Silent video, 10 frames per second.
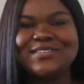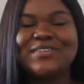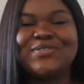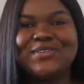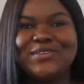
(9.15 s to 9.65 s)

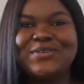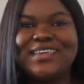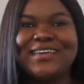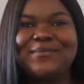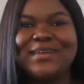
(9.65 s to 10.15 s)
If you're new
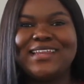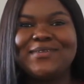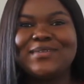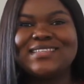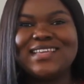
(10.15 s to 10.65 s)
here, my
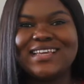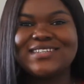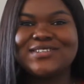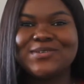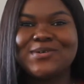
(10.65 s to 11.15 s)
name is
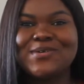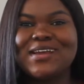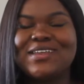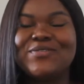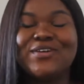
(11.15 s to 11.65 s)
Ejiro,
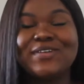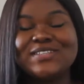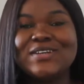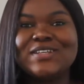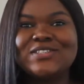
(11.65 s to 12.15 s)
and if you're a
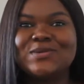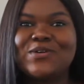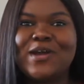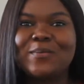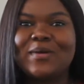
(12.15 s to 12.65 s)
returning
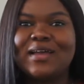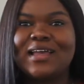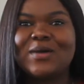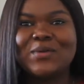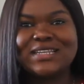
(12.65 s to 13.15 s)
subscriber,
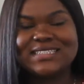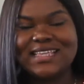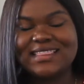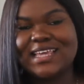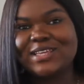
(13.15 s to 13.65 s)
I want to say
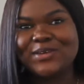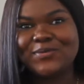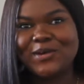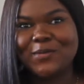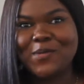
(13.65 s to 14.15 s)
thank you
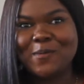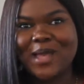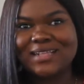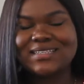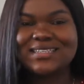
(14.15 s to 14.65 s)
for coming
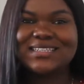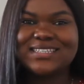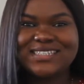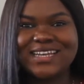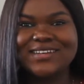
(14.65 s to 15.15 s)
back to
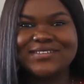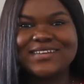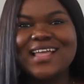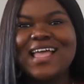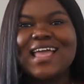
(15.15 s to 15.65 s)
this channel.
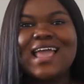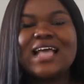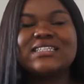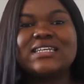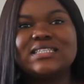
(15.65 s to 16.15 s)

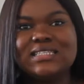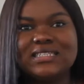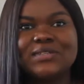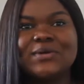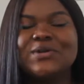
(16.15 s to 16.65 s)
As you can see,
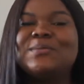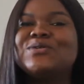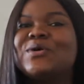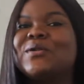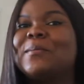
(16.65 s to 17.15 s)
today we're going to be
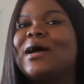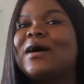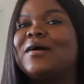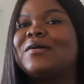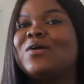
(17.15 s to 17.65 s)
talking
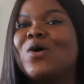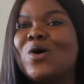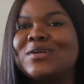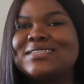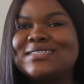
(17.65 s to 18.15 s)
about
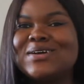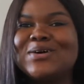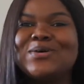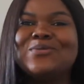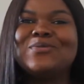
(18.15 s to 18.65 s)
cost
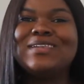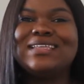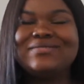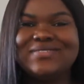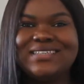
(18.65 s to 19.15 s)
of
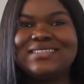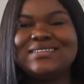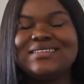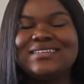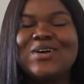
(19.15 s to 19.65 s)
living.
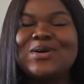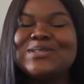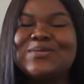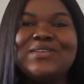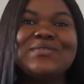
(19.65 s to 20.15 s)
Cost
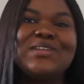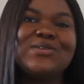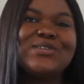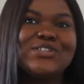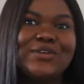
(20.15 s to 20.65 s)
of living in
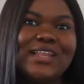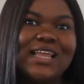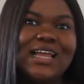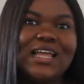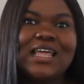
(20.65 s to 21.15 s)
Australia.